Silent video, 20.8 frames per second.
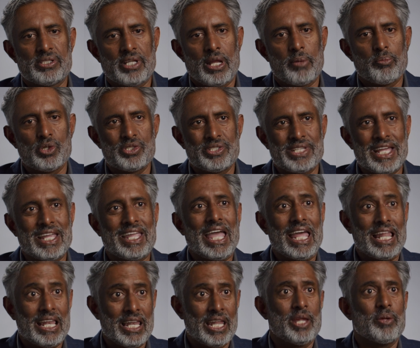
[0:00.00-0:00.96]
standpoint,
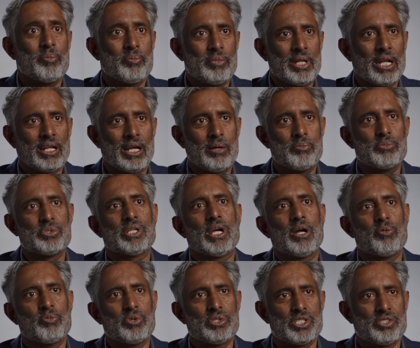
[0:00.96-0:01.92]
SecLM that comes
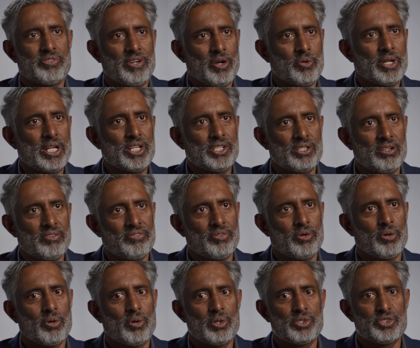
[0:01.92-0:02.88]
out, which is foundational
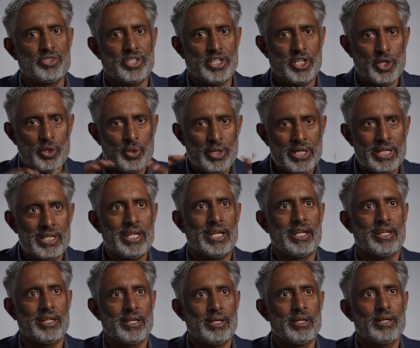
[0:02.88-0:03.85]
for security
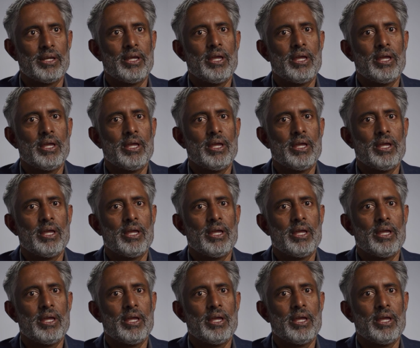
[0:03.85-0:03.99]
data.